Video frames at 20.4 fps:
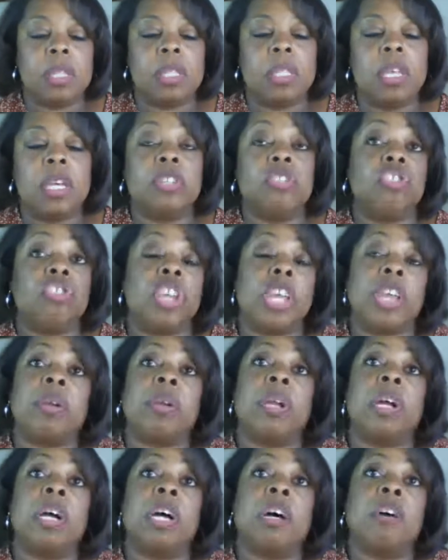The
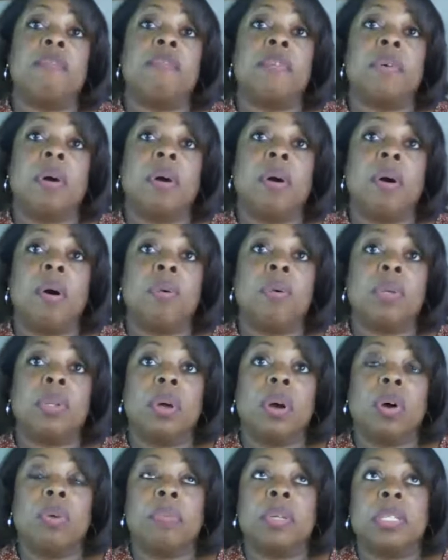chair of
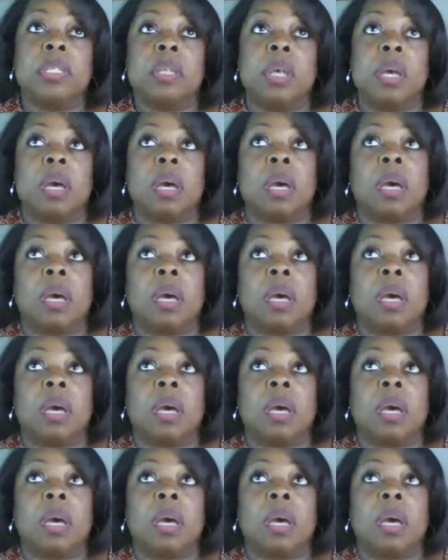Oklahoma's